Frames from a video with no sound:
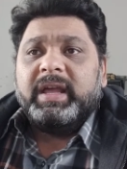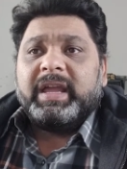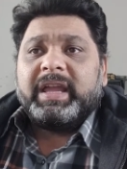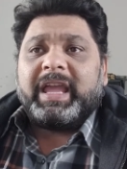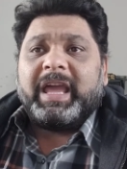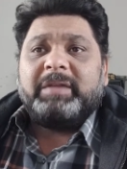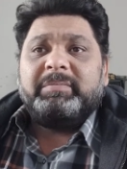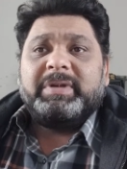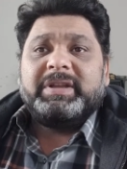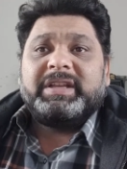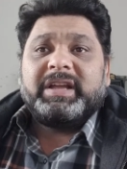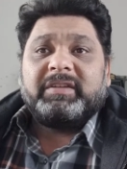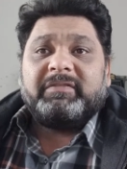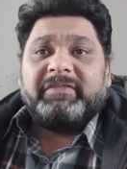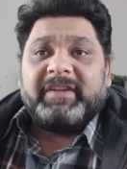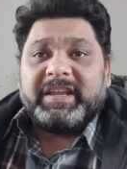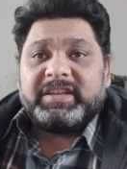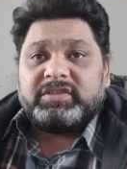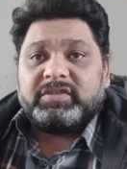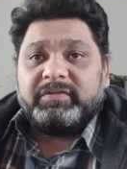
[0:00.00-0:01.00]
Can be done
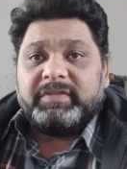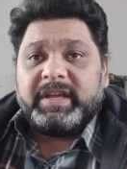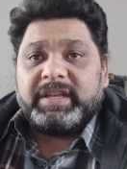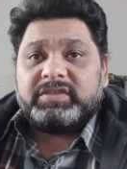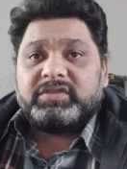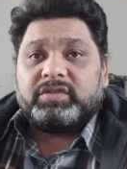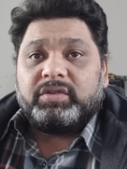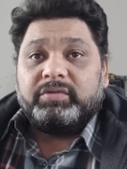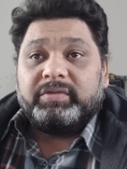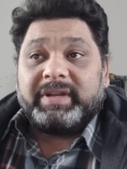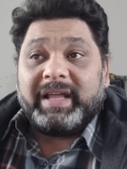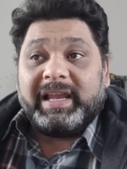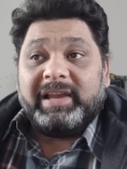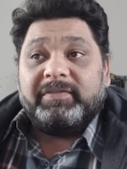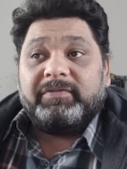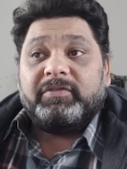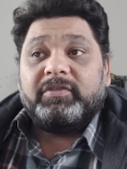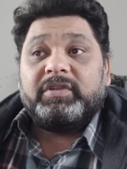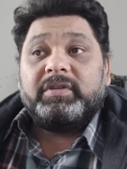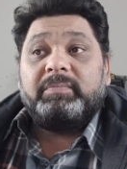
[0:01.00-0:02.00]
face to face, through
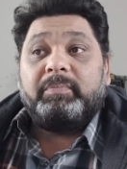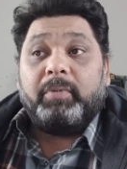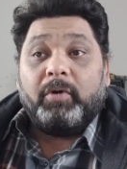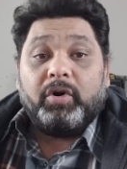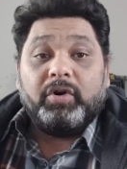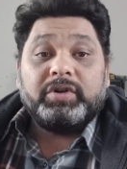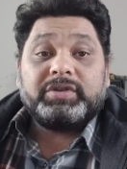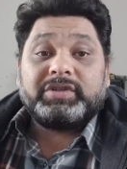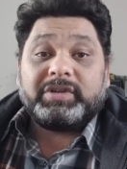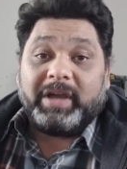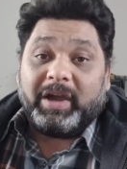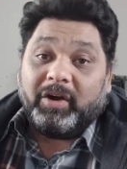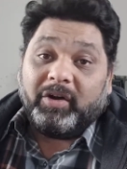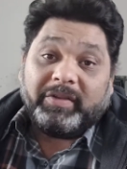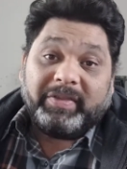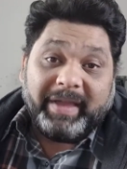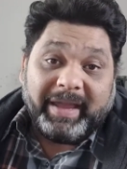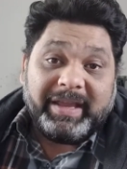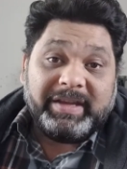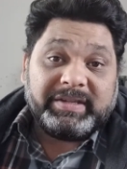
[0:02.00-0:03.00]
telephone, post, or
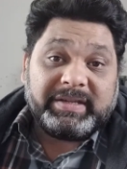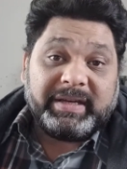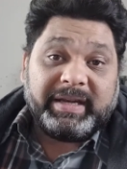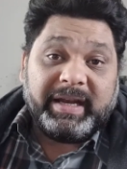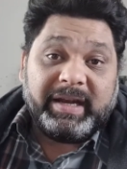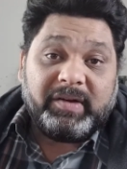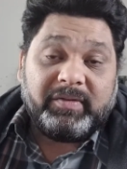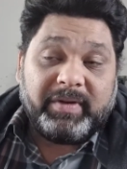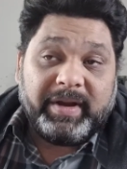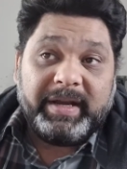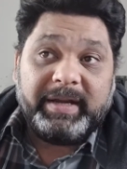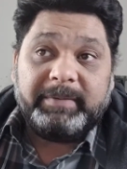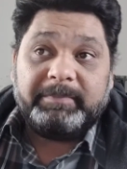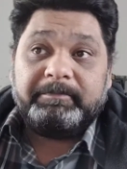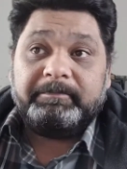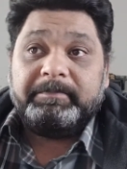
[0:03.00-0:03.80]
the internet, right?